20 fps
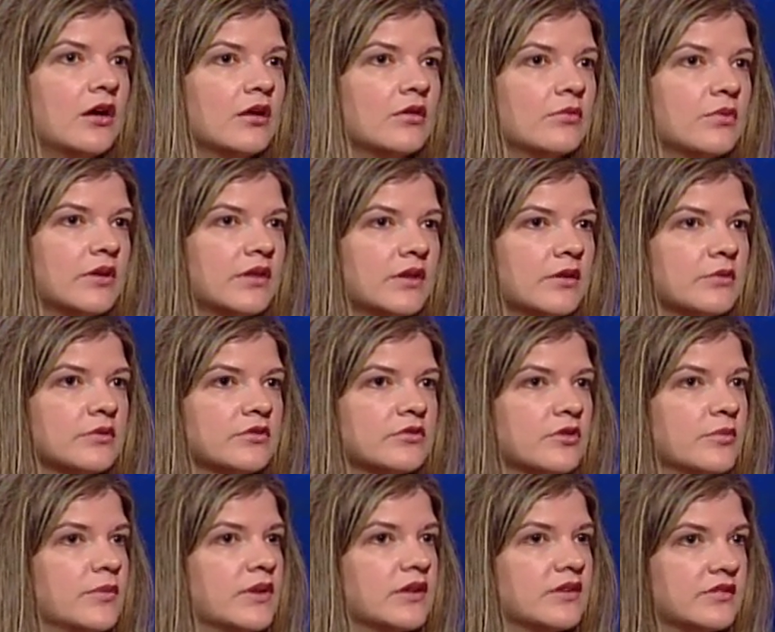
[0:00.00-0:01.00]
where there was
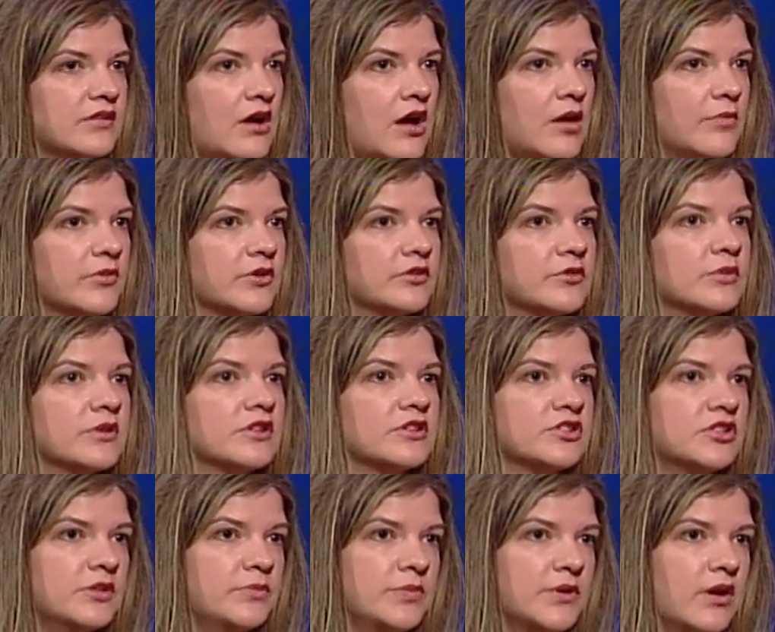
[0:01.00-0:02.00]
tremendous commerce with the
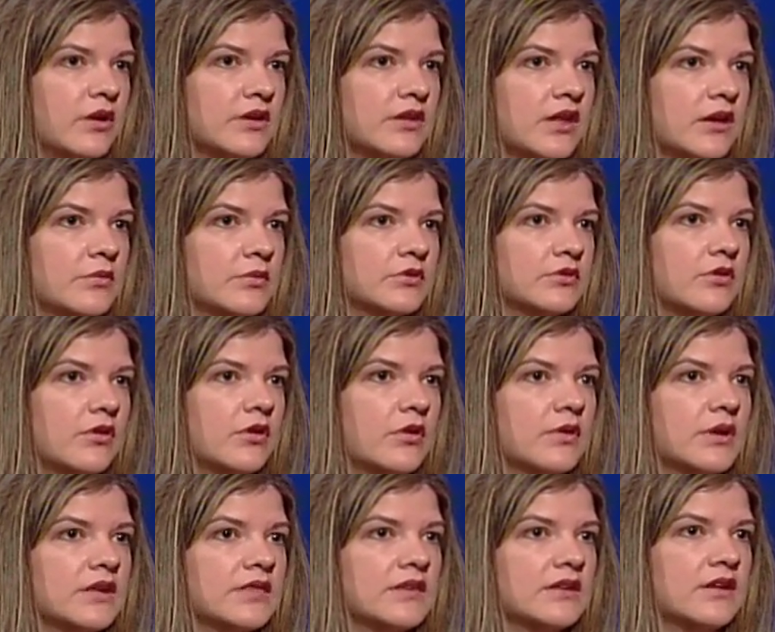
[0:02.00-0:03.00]
shipyard that was
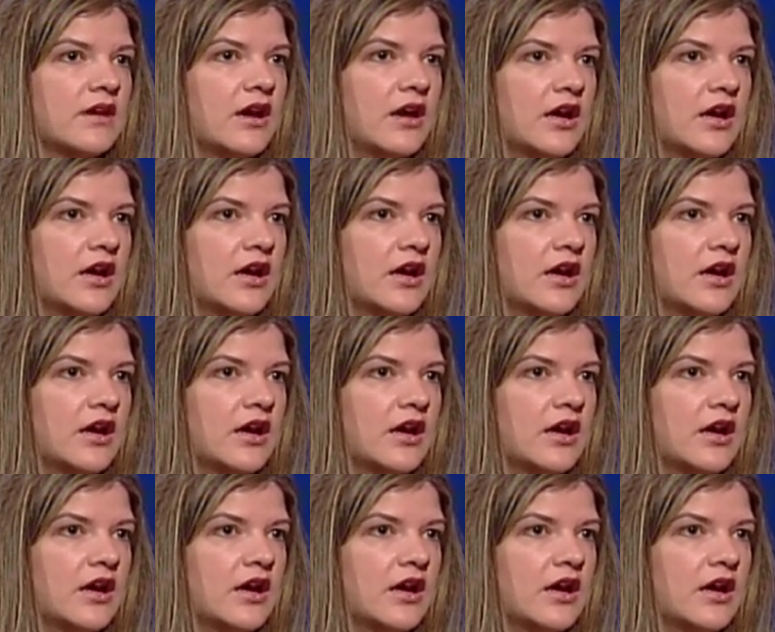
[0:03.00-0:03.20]
growing at the time.